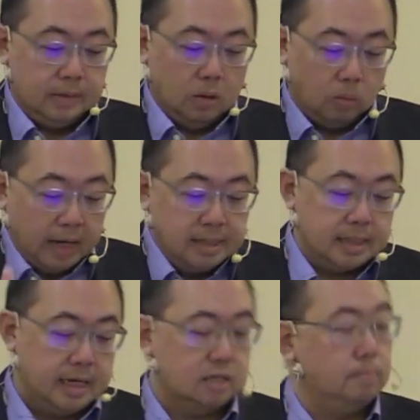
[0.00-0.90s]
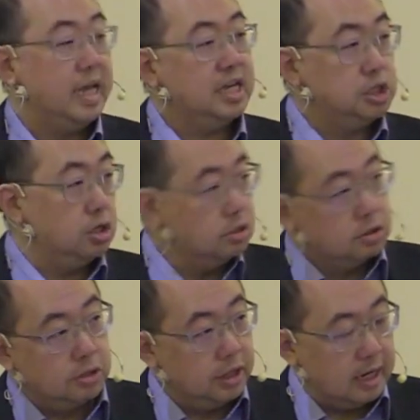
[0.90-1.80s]
One says, make sure you're
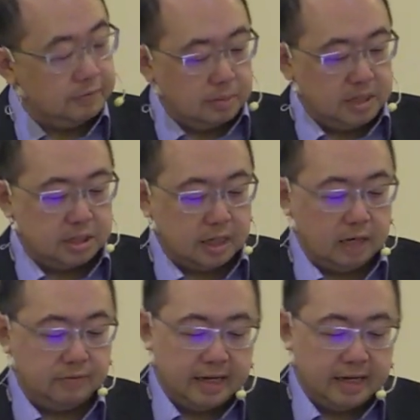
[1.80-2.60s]
good enough to be saved.